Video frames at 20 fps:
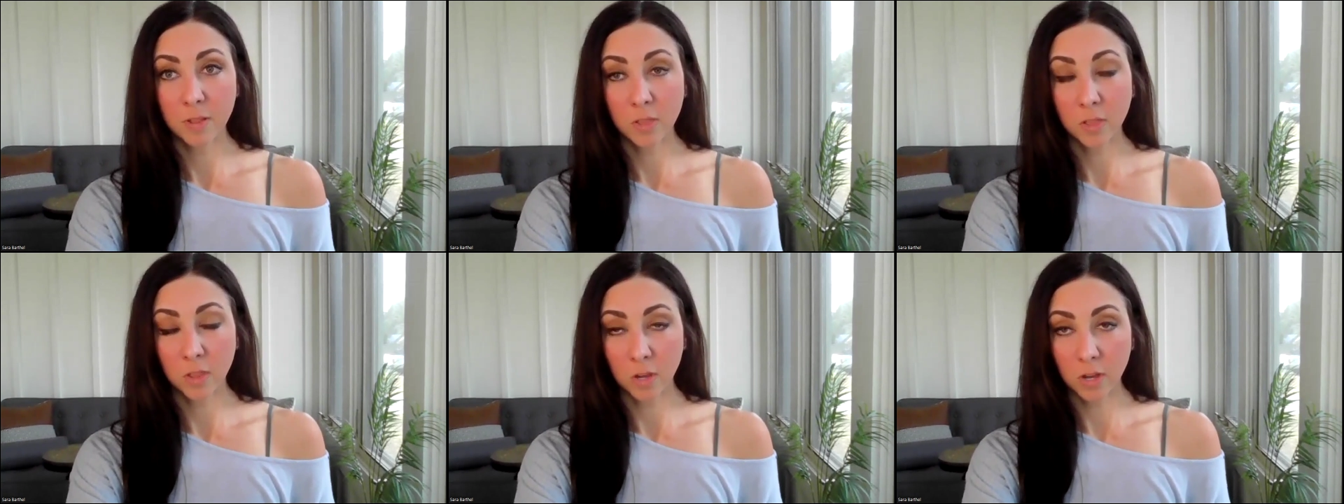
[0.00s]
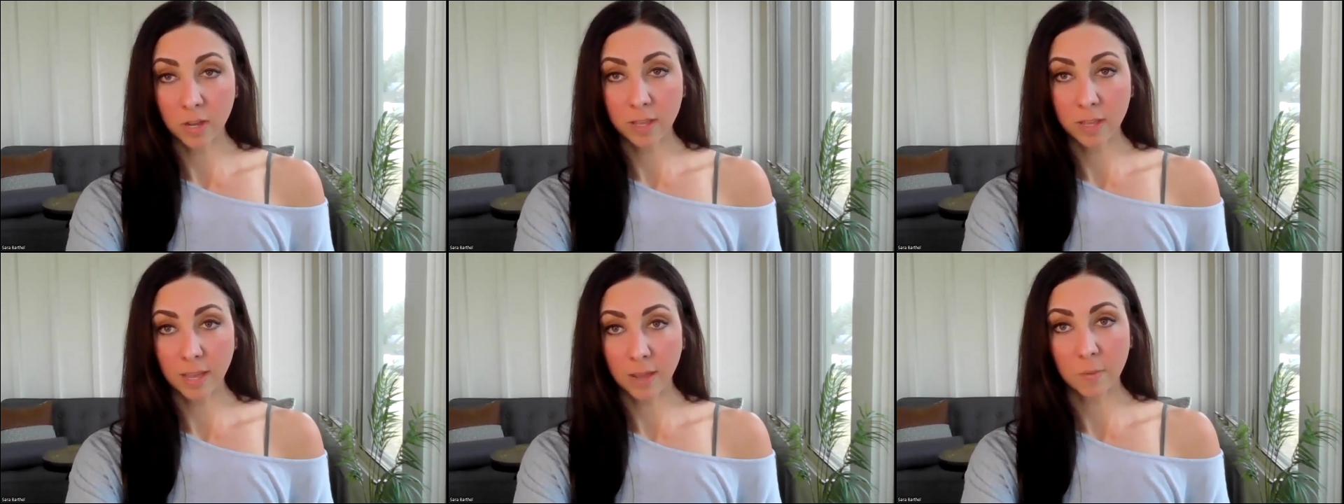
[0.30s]

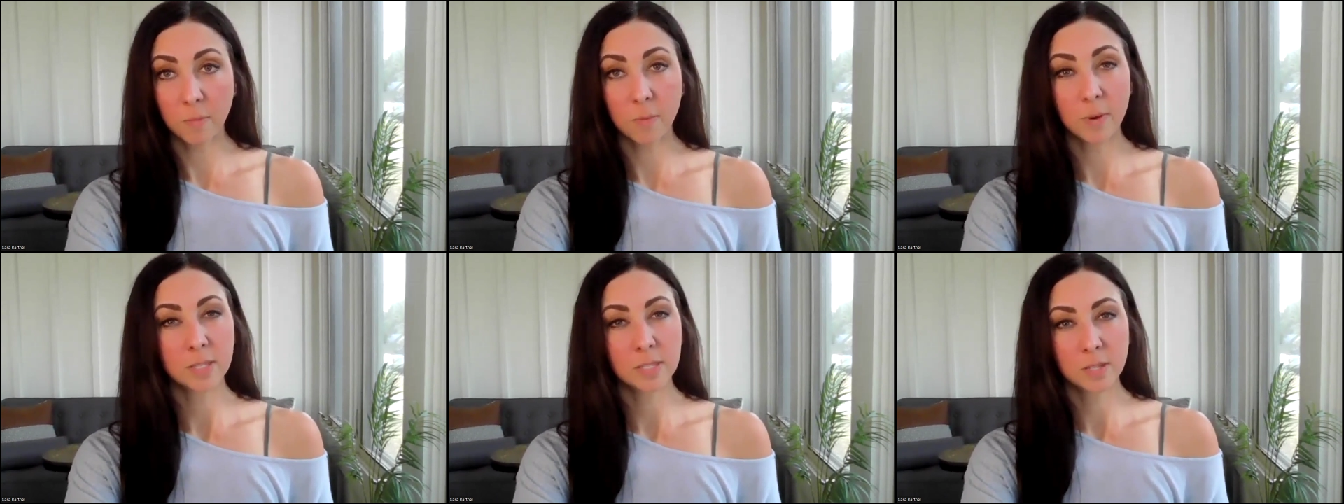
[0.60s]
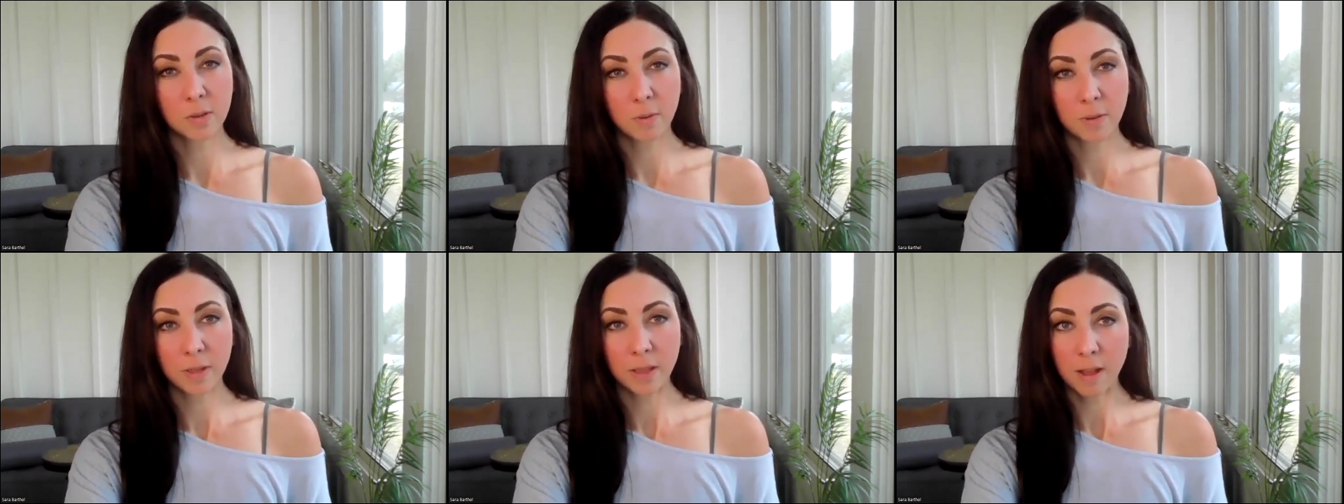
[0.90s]
look at
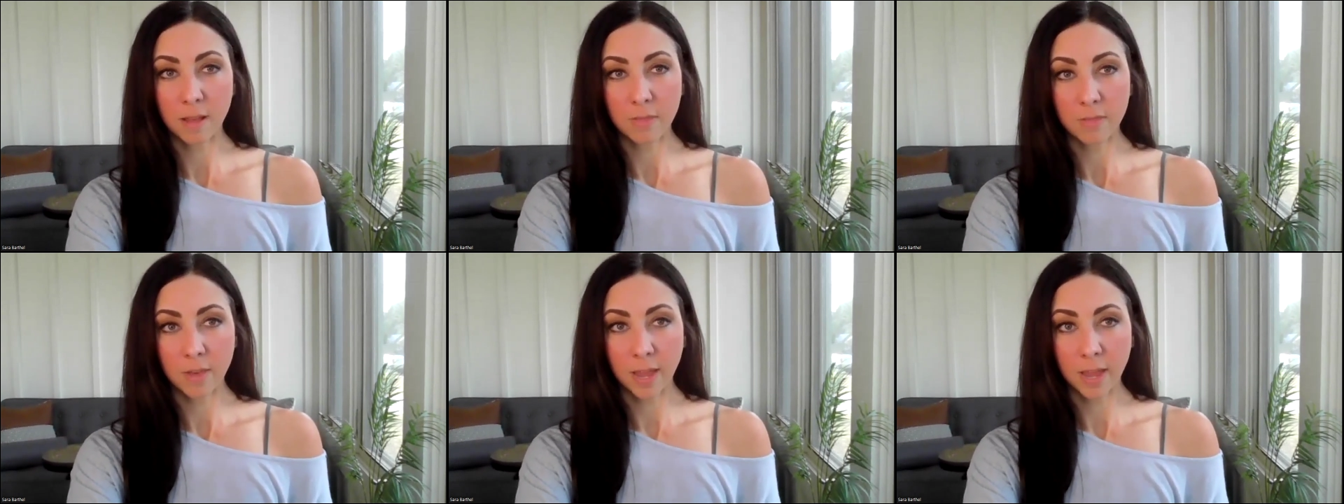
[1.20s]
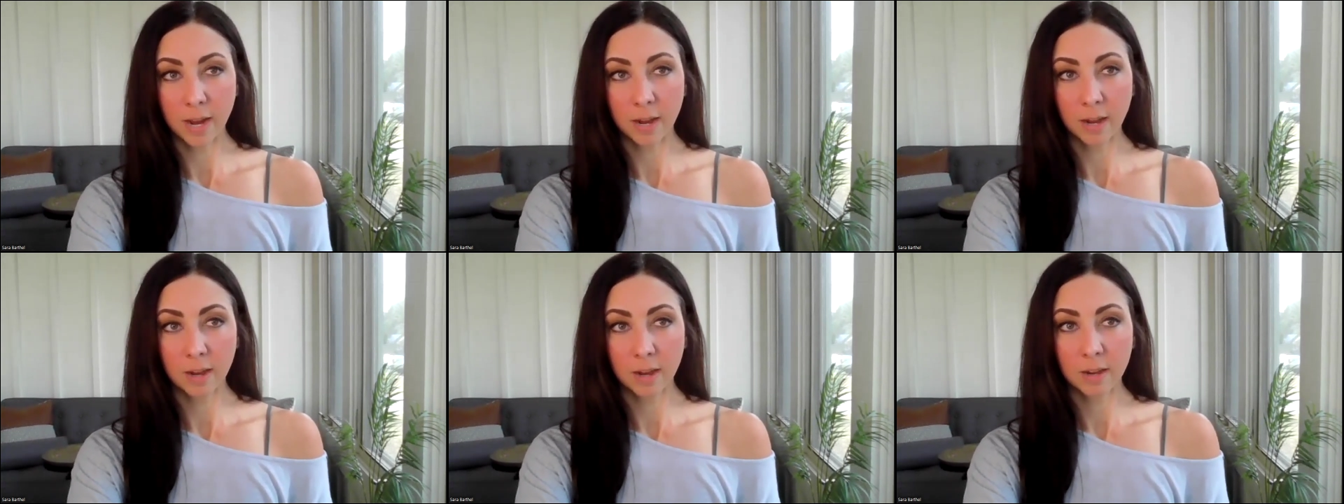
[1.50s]
what's going on
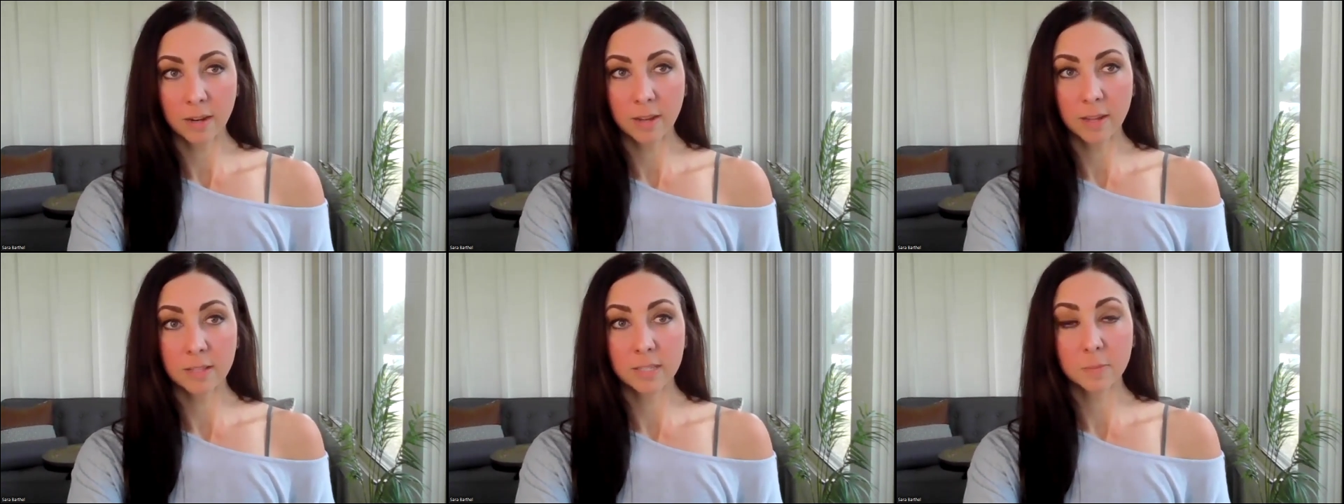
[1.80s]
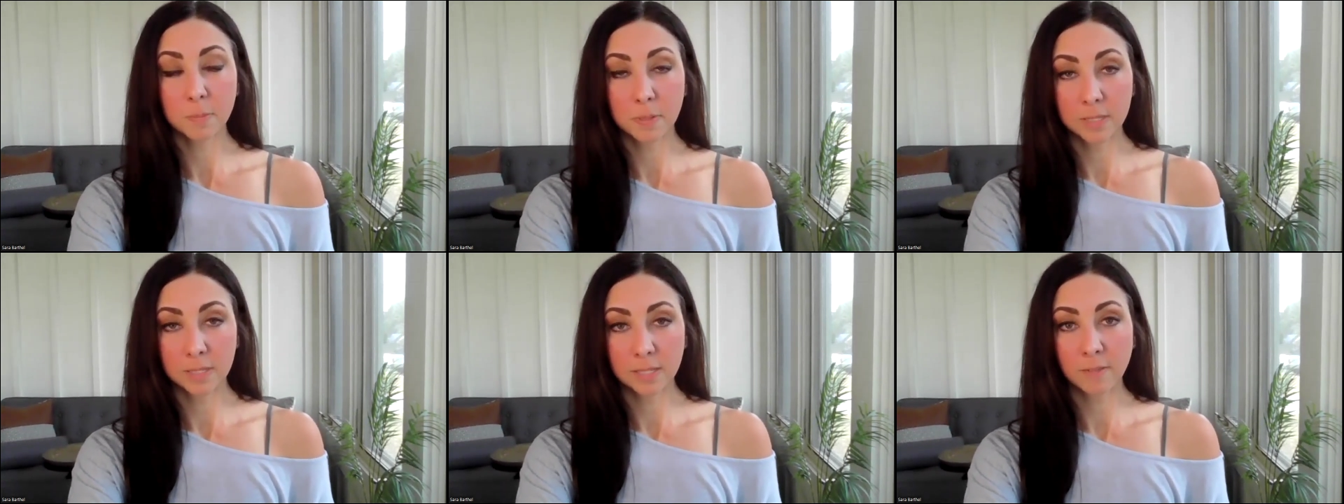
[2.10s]
there
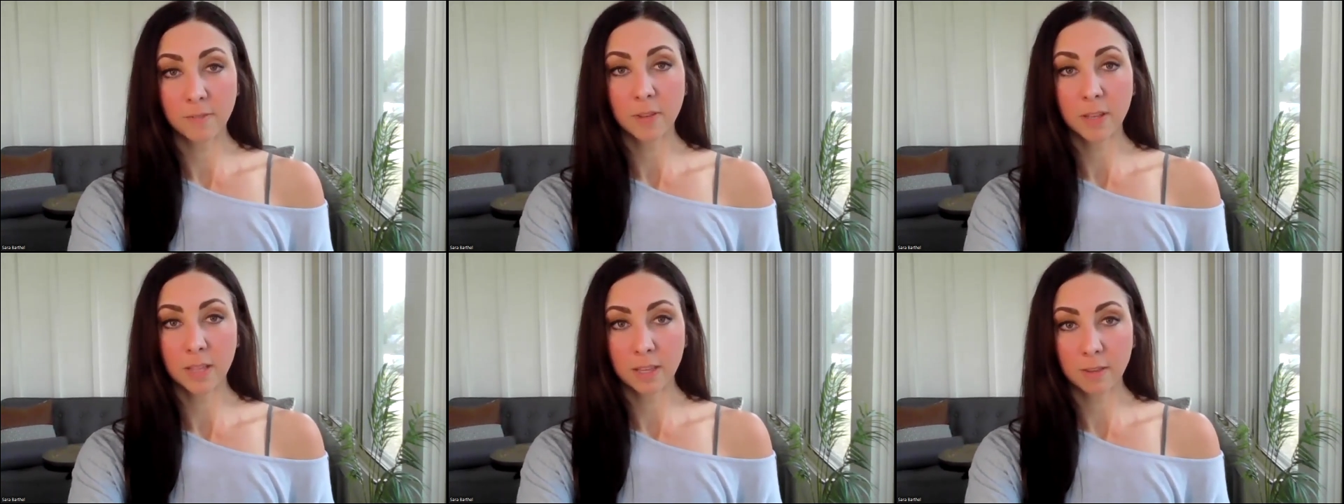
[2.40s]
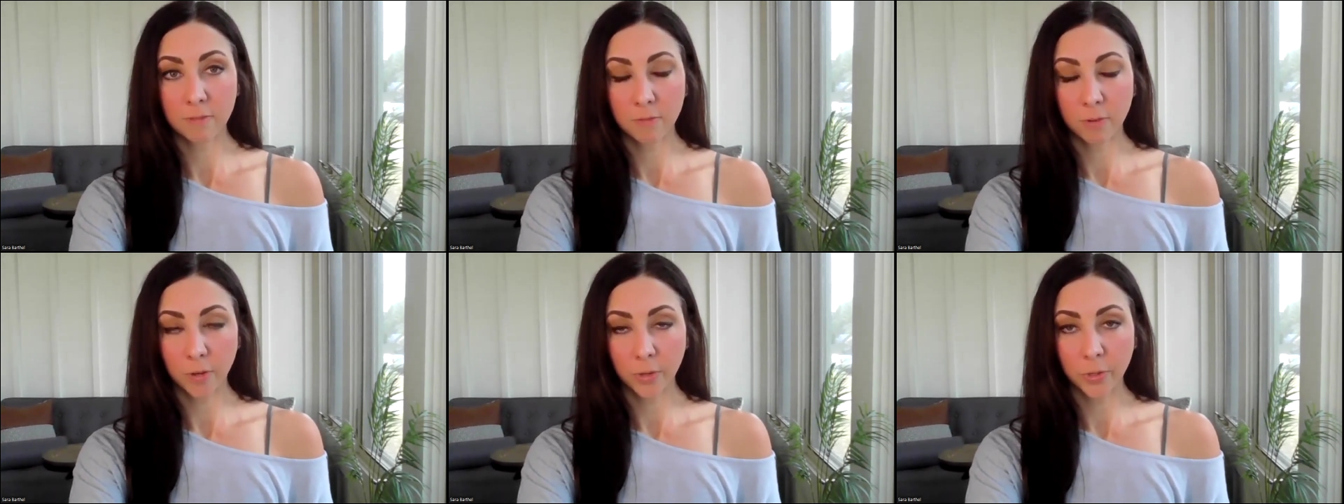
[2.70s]
and
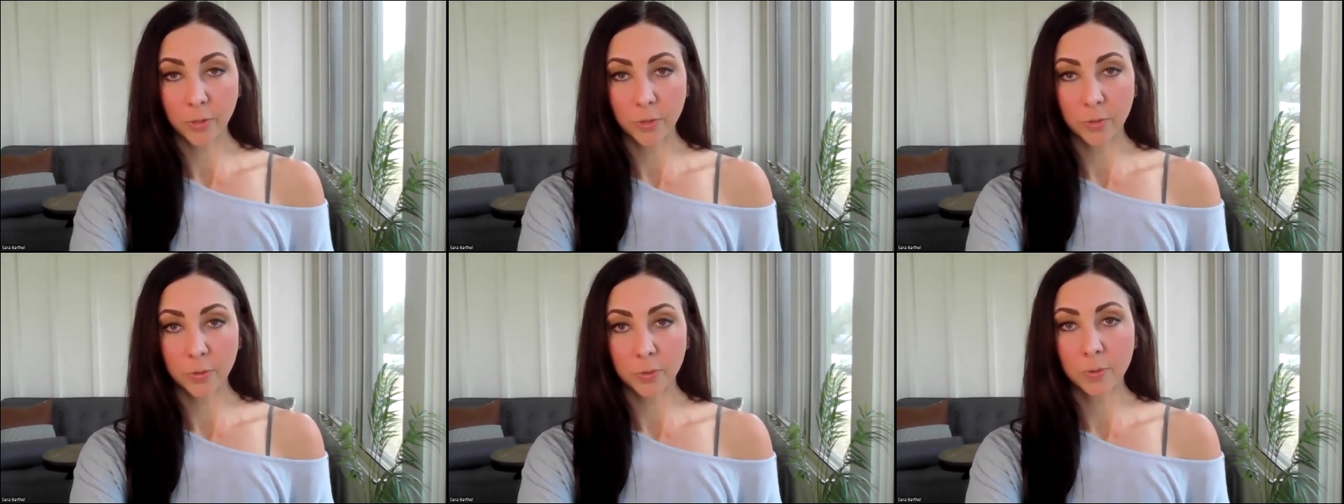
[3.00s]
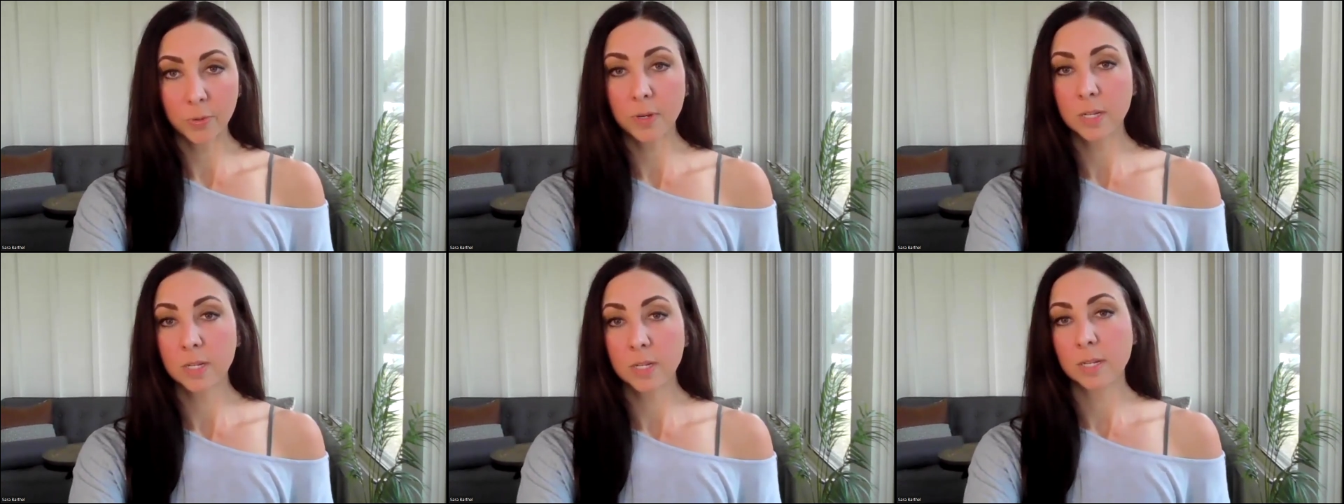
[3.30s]
specifically for
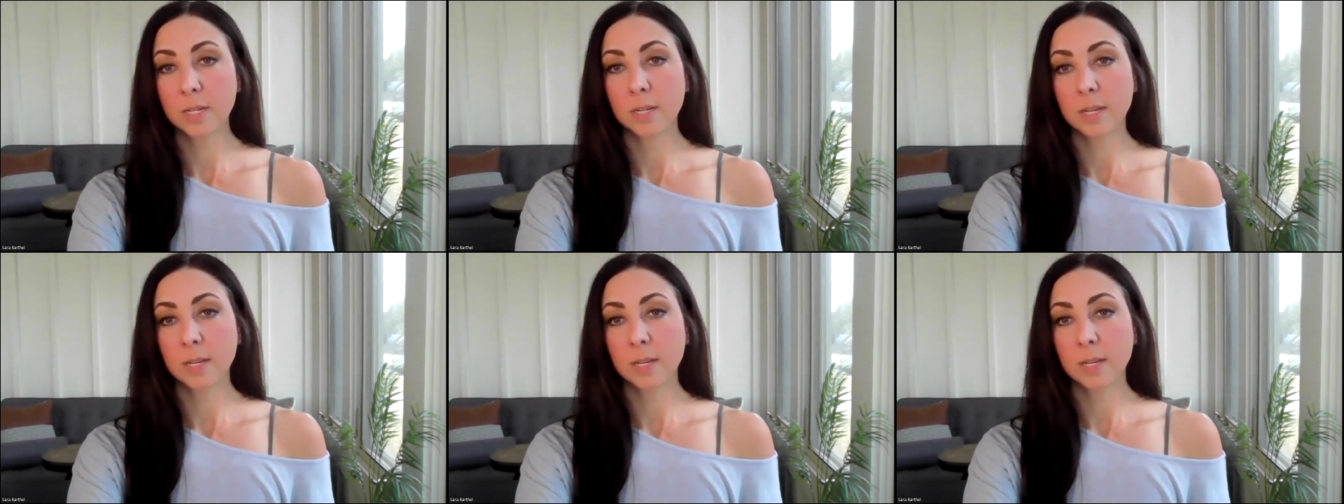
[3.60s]
you.